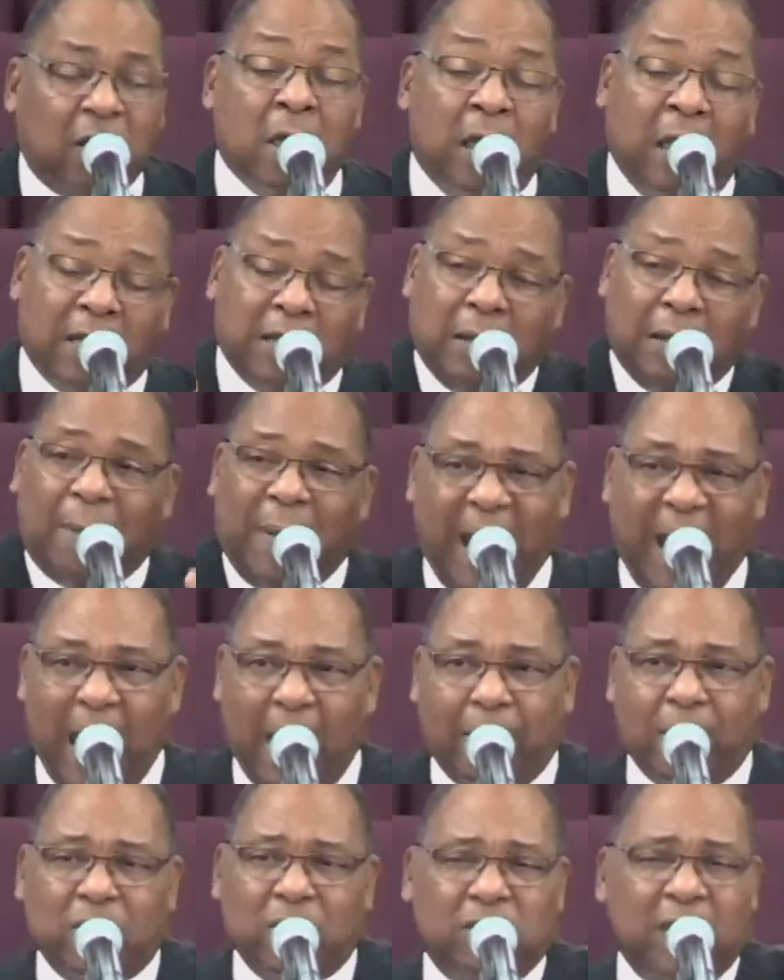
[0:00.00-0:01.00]
And the
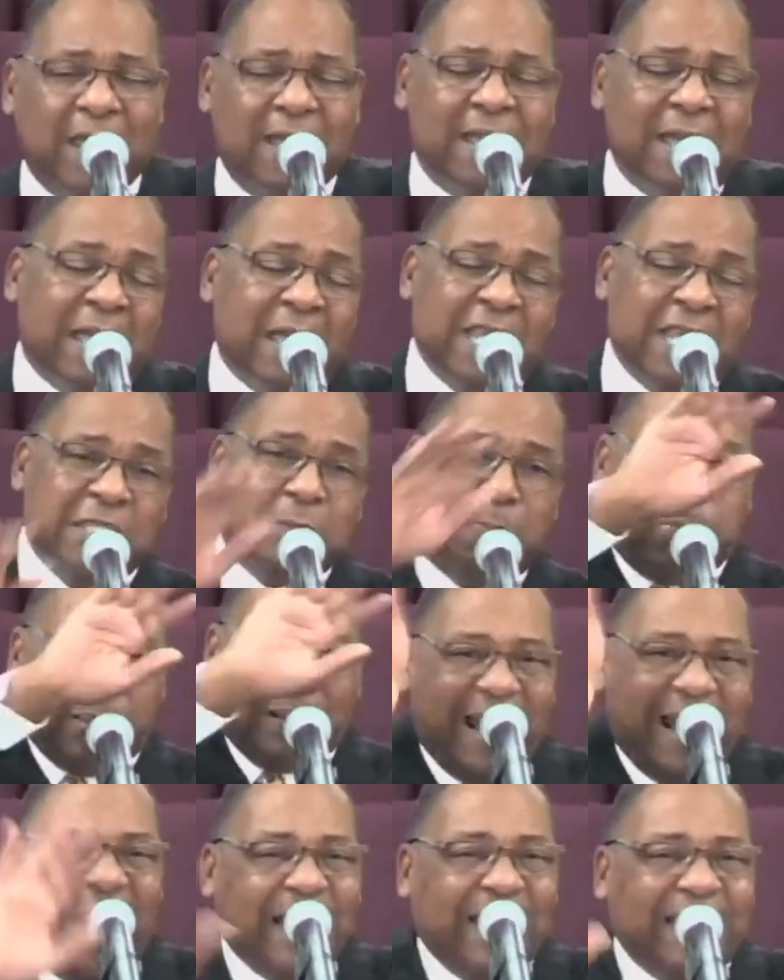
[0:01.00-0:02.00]
Bible says he's
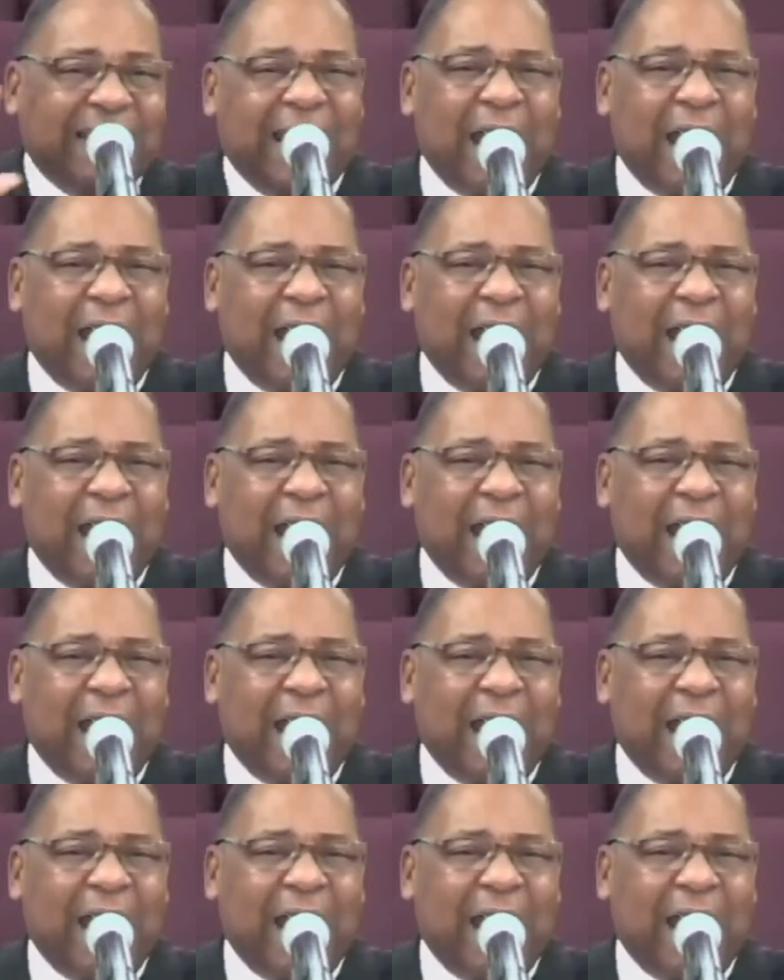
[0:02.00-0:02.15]
blotted